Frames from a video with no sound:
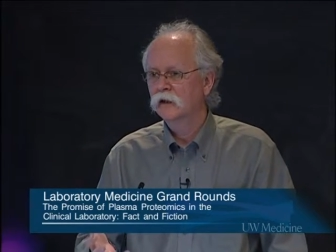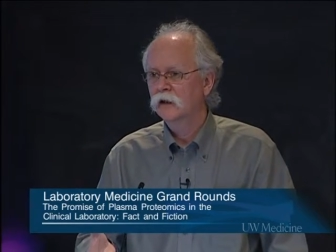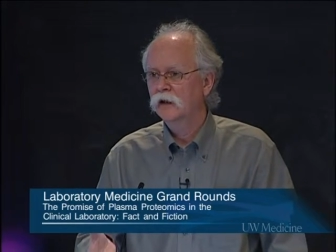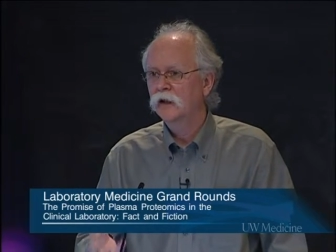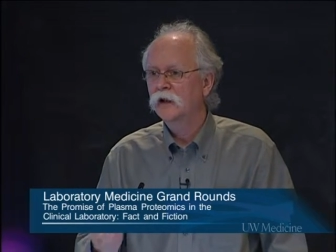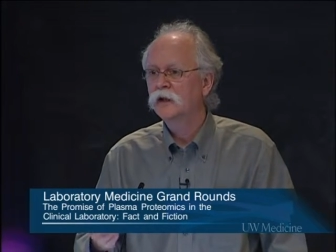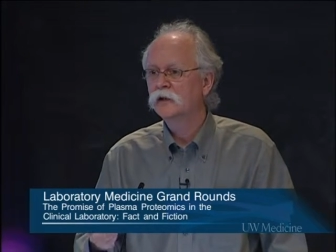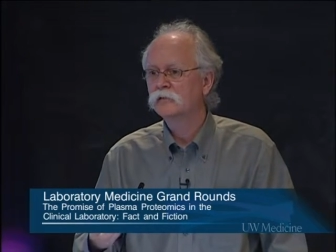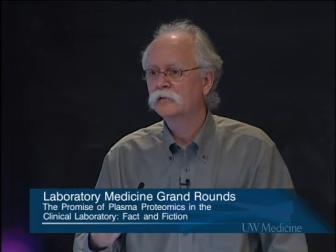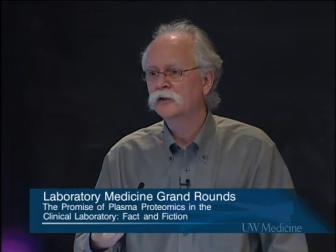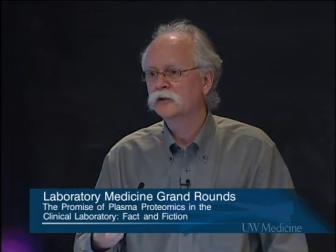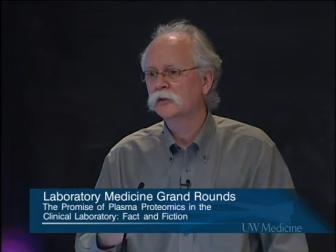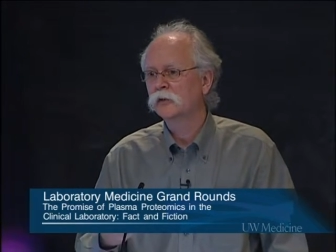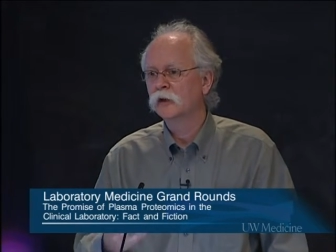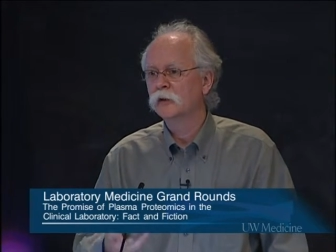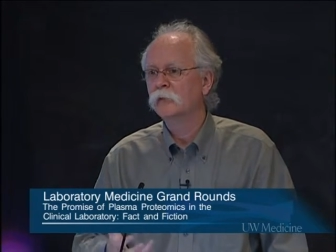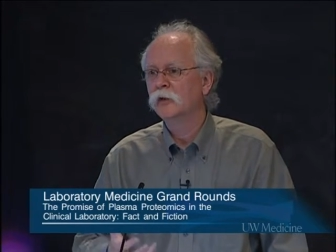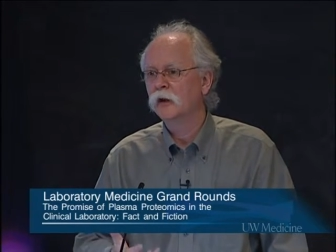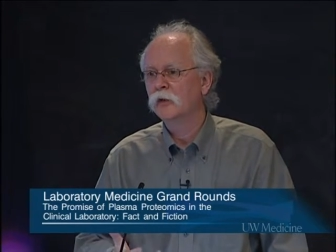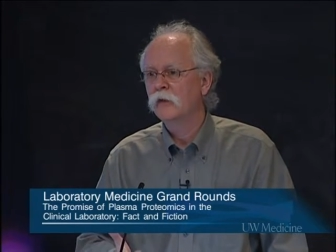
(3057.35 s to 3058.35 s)
individual
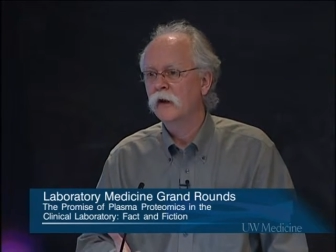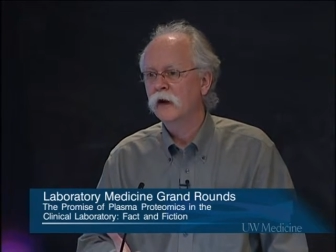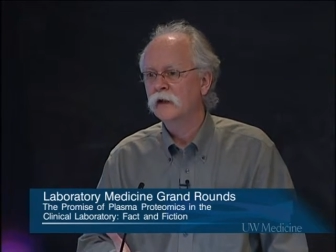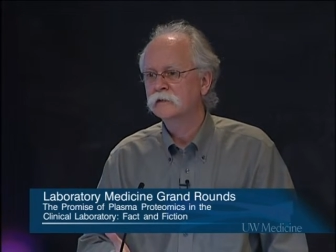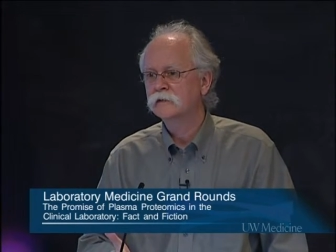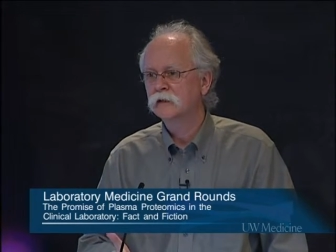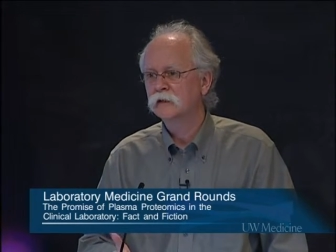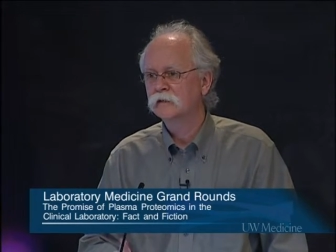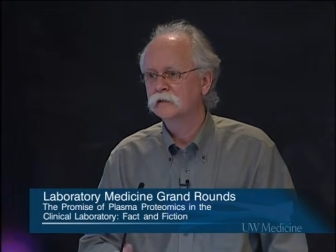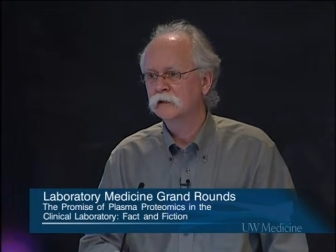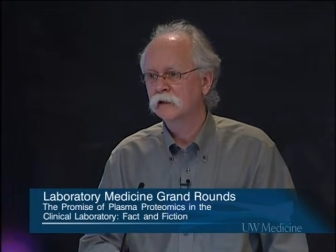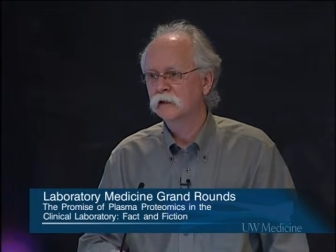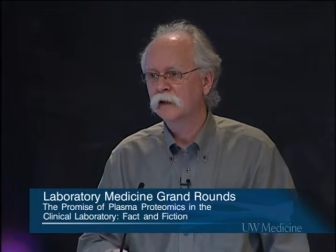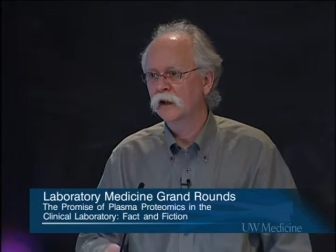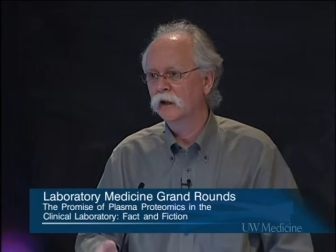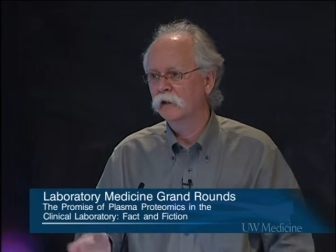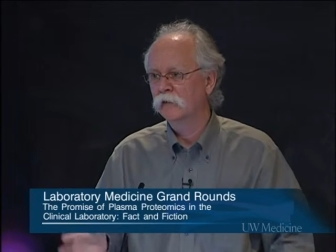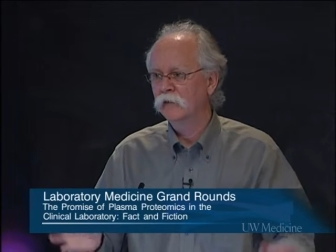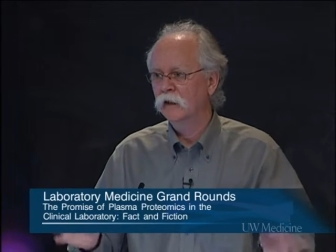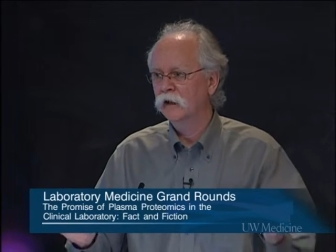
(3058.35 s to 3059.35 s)
immunoassays. And
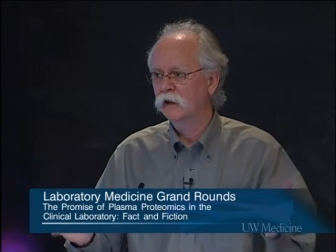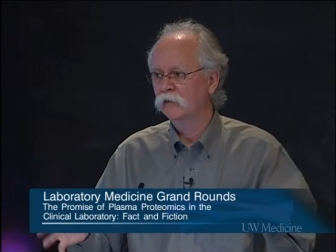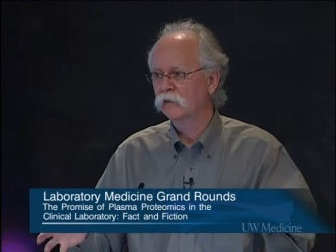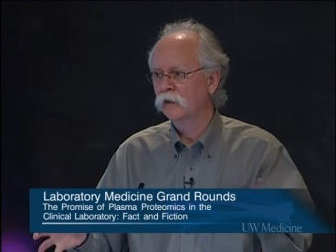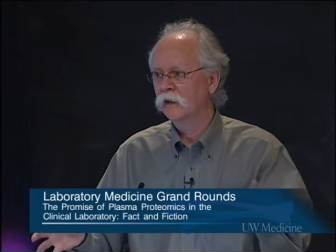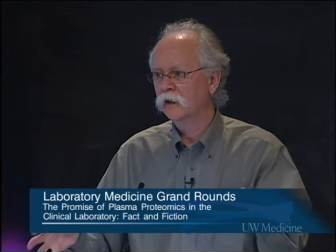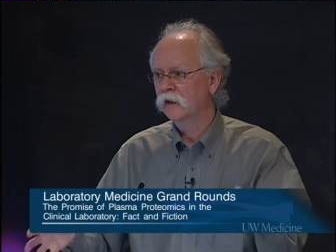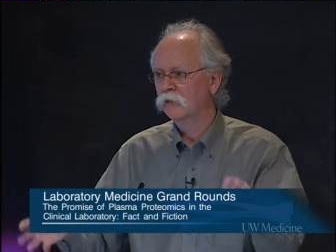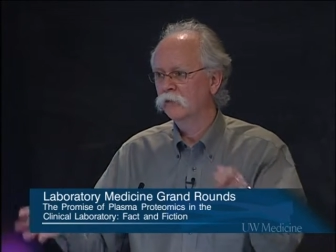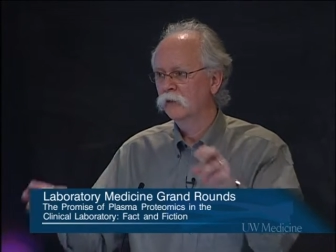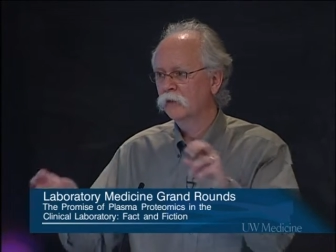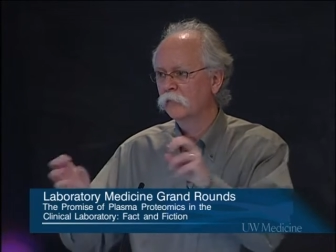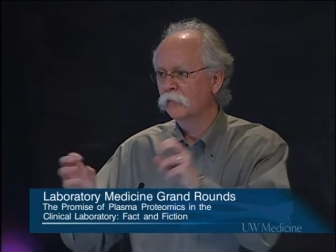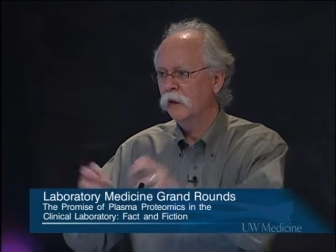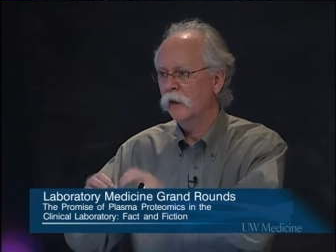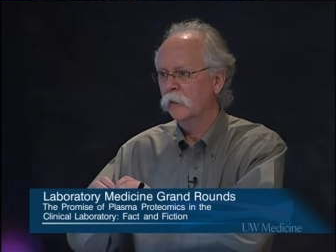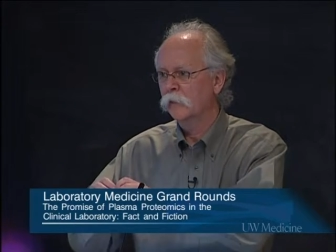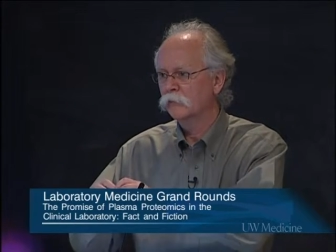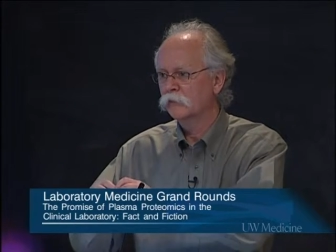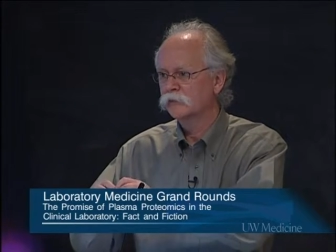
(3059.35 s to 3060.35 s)
then at the end of the day, you
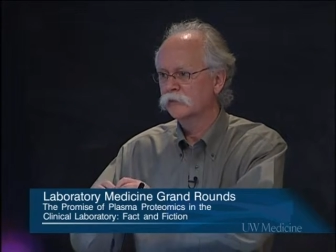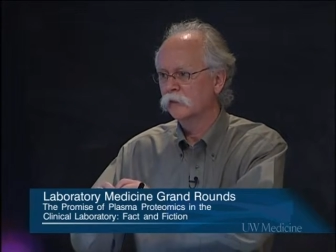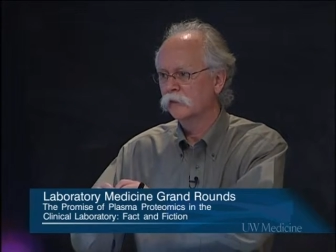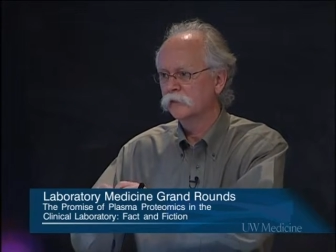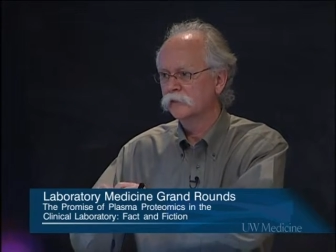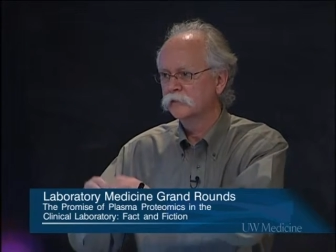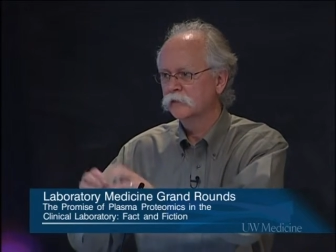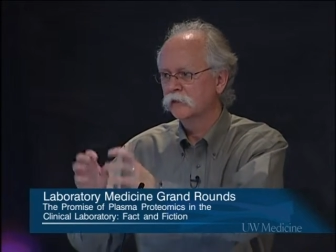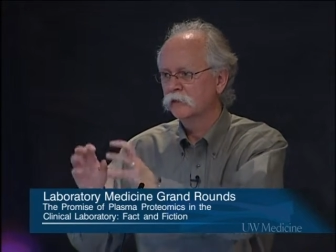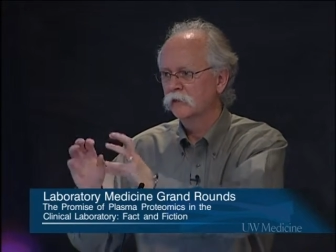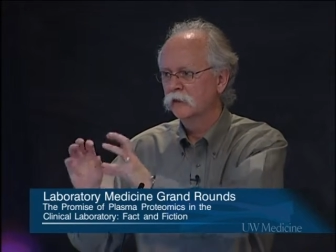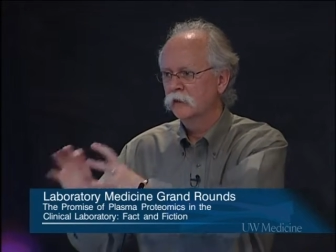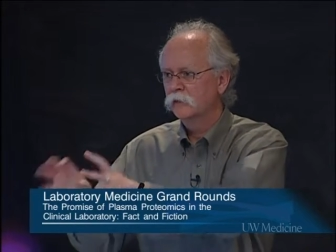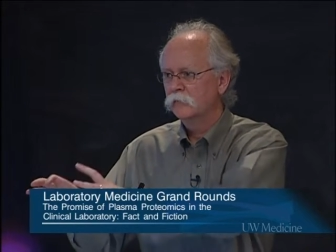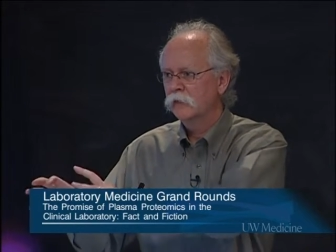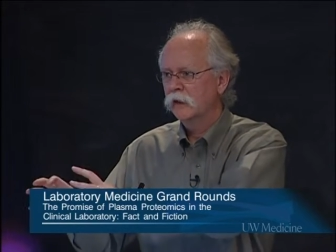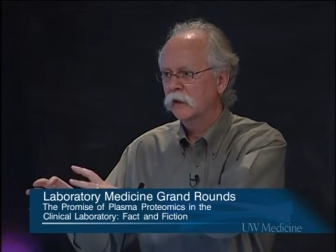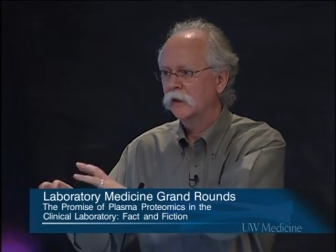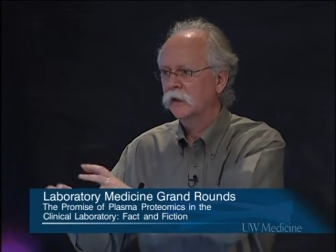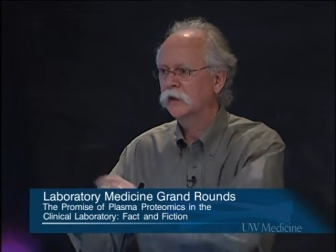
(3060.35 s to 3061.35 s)
combine the results and
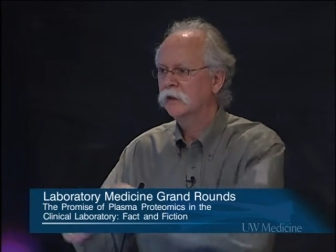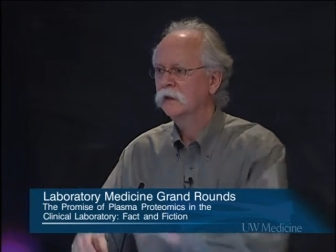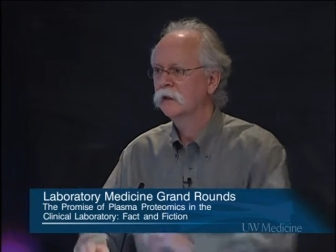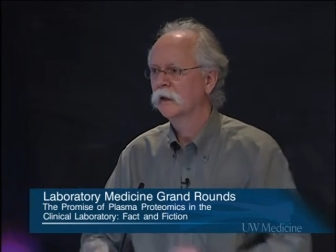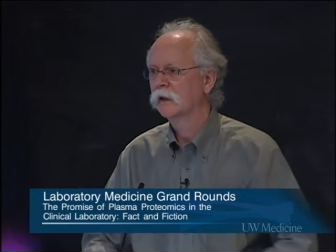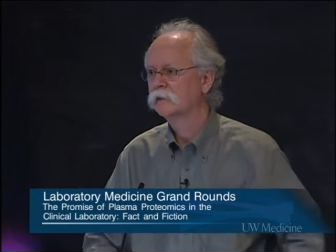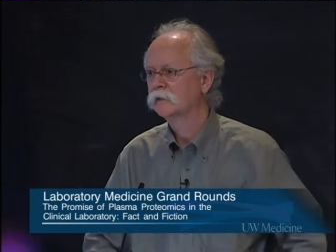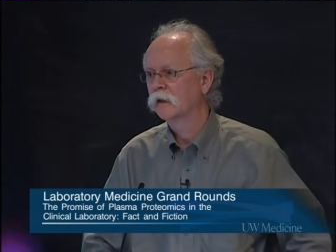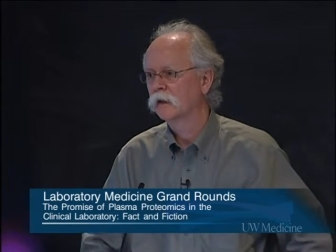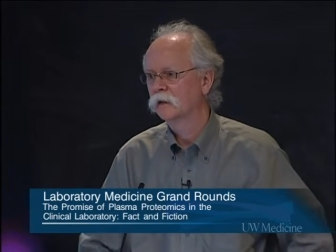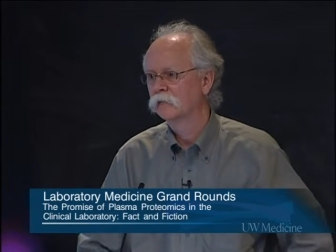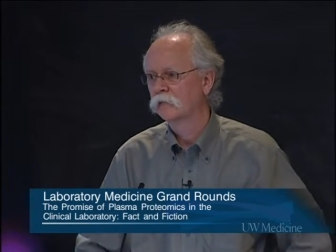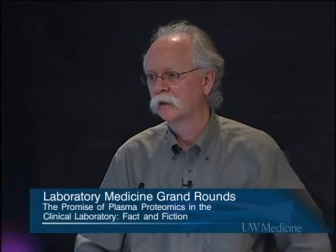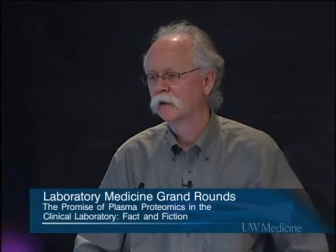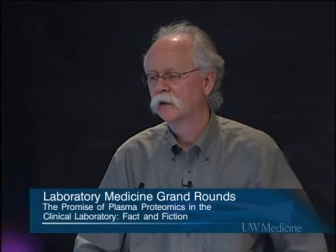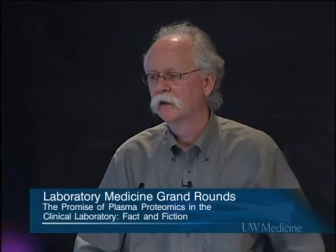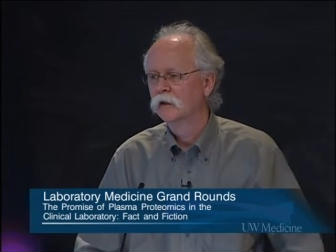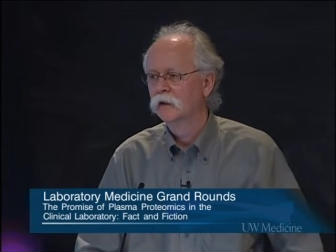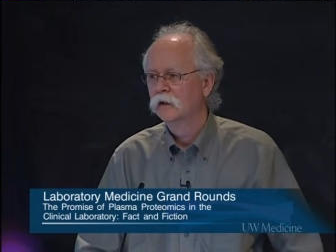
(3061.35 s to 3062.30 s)
make an index out of it.